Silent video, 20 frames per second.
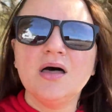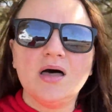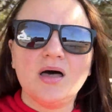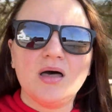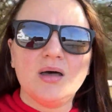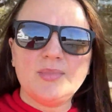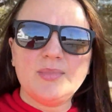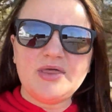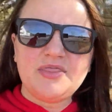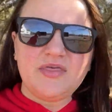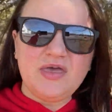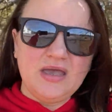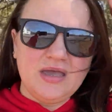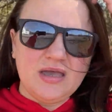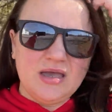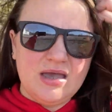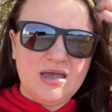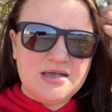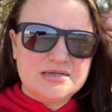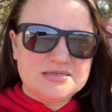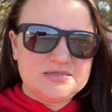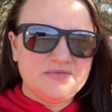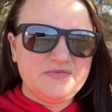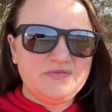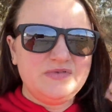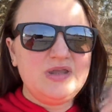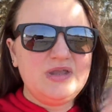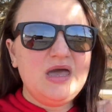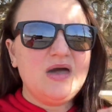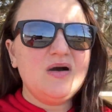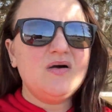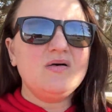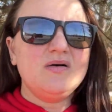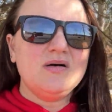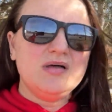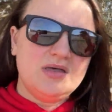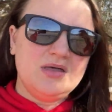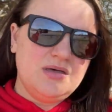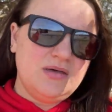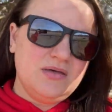I think as of
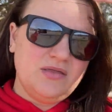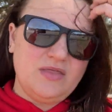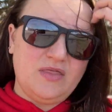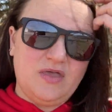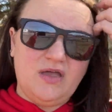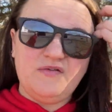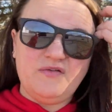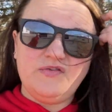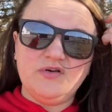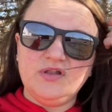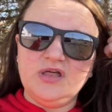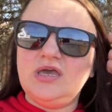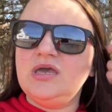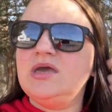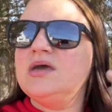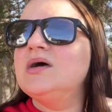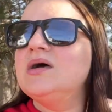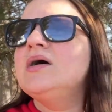now, thankfully,